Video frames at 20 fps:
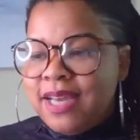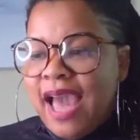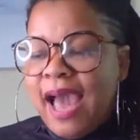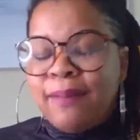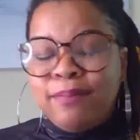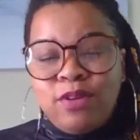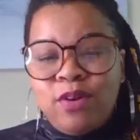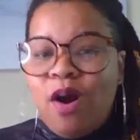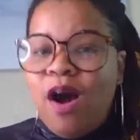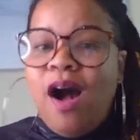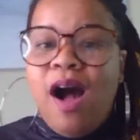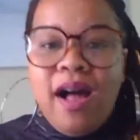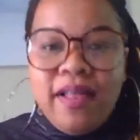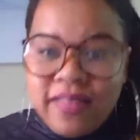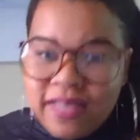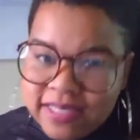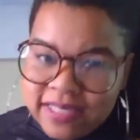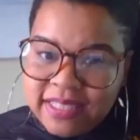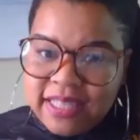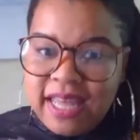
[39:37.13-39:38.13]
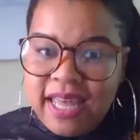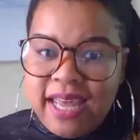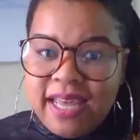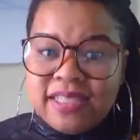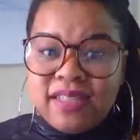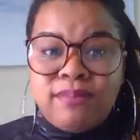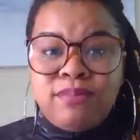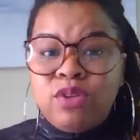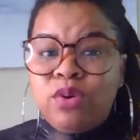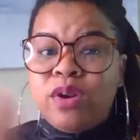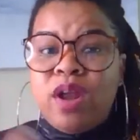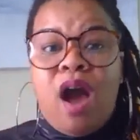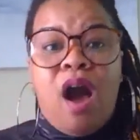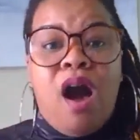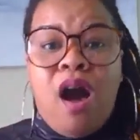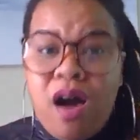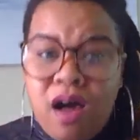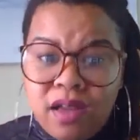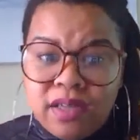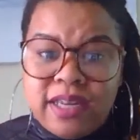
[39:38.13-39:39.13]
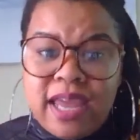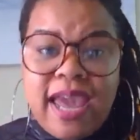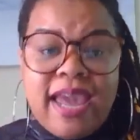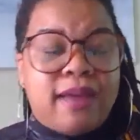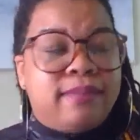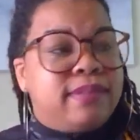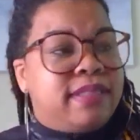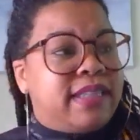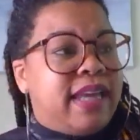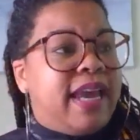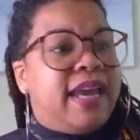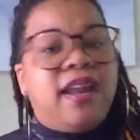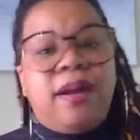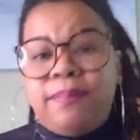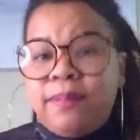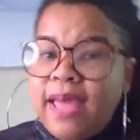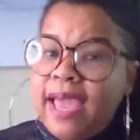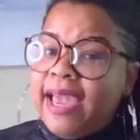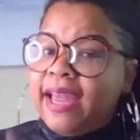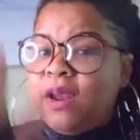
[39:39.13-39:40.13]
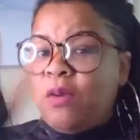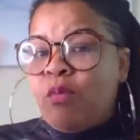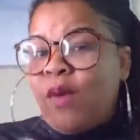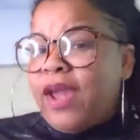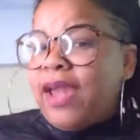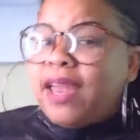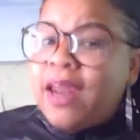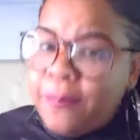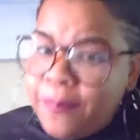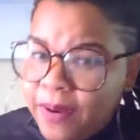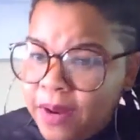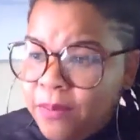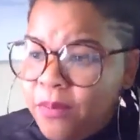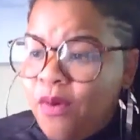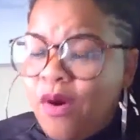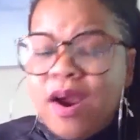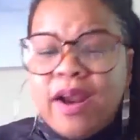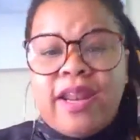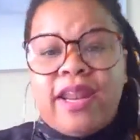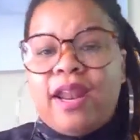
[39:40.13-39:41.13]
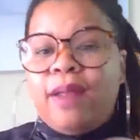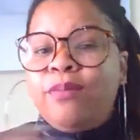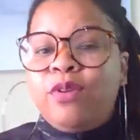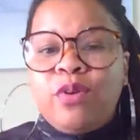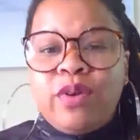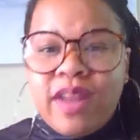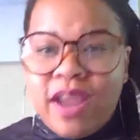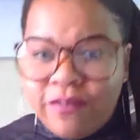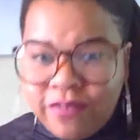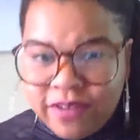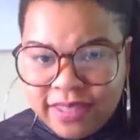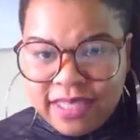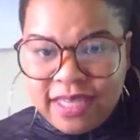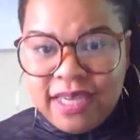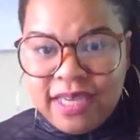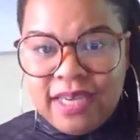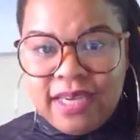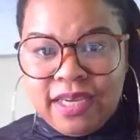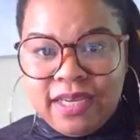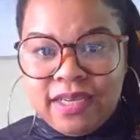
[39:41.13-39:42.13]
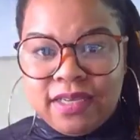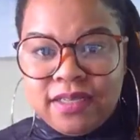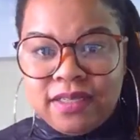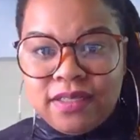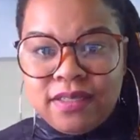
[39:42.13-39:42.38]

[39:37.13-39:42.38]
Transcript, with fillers: I'm doing all these things. I'm doing it all day. I'm staying up late. I'm waking up in the morning. I'm doing everything.